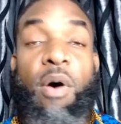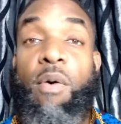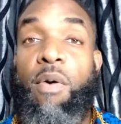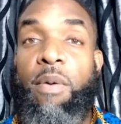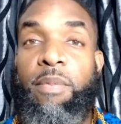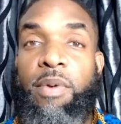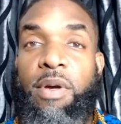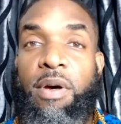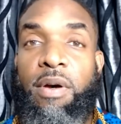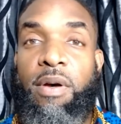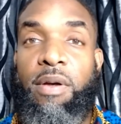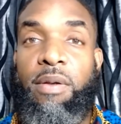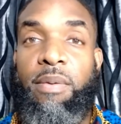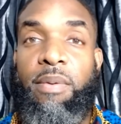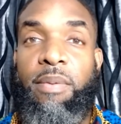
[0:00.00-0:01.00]
poem
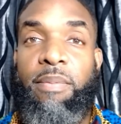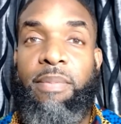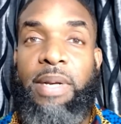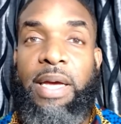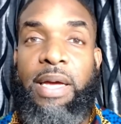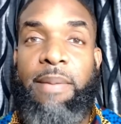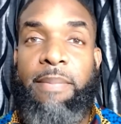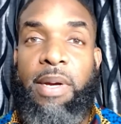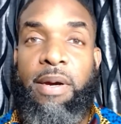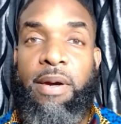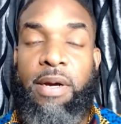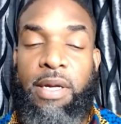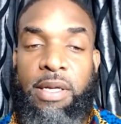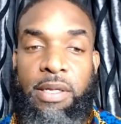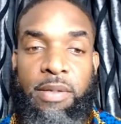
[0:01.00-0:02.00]
called Black
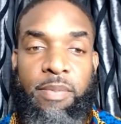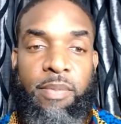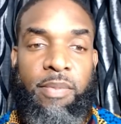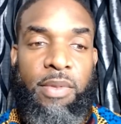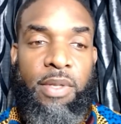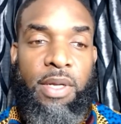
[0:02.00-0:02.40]
American.